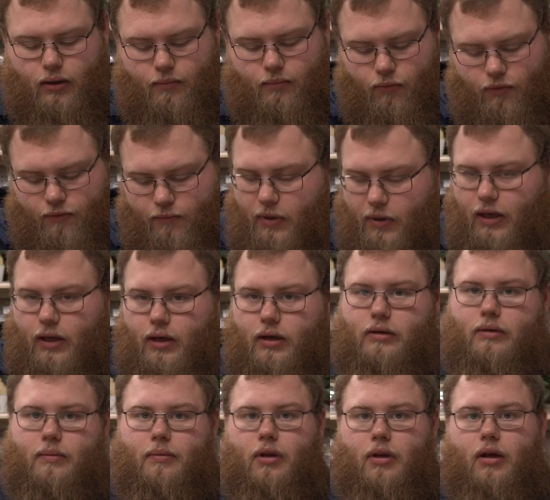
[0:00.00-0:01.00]
We've been getting
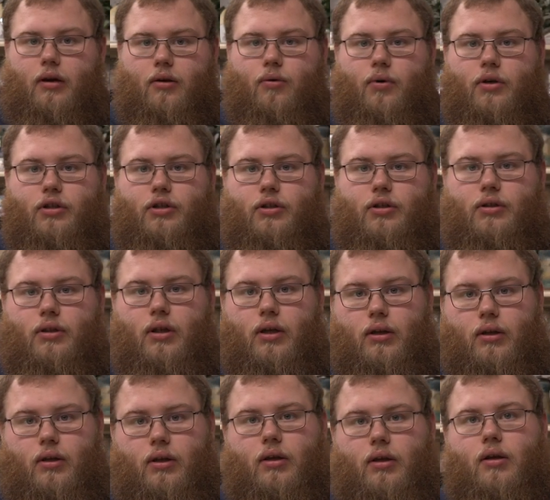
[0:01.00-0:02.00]
a lot of questions
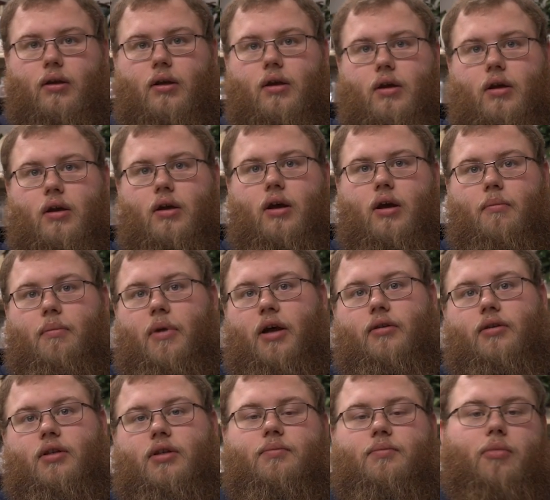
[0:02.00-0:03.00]
lately
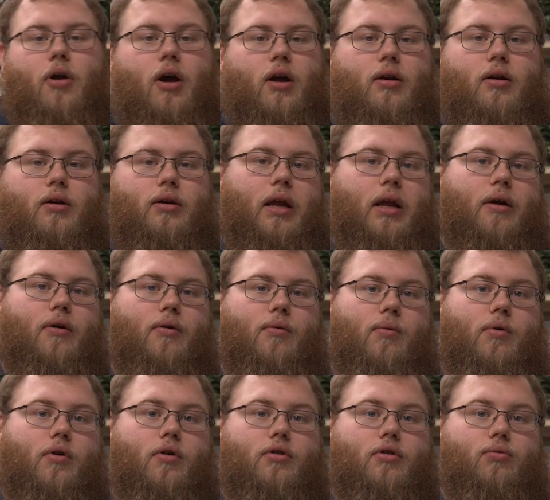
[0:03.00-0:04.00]
about this product, how it
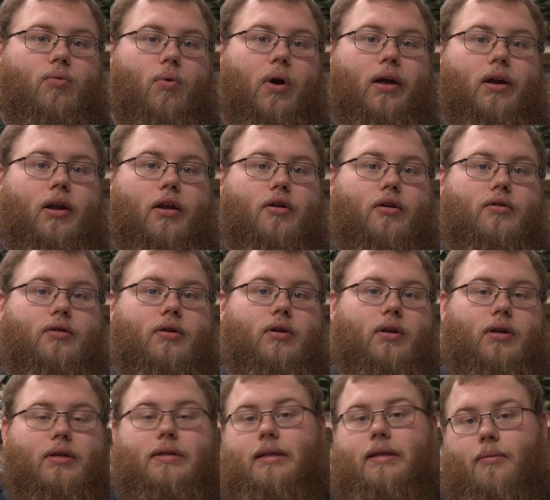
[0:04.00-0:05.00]
works, why to use
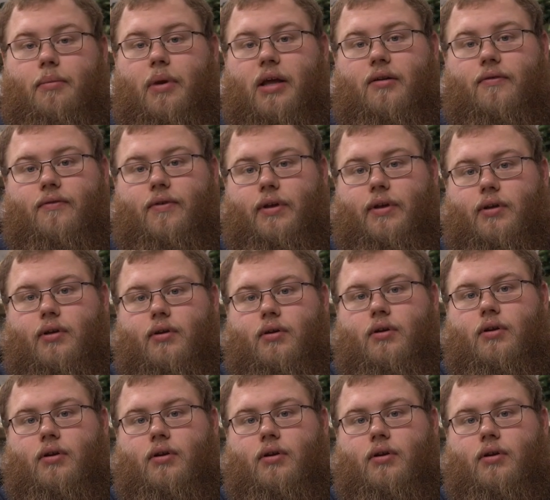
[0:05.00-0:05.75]
it, is it a benefit?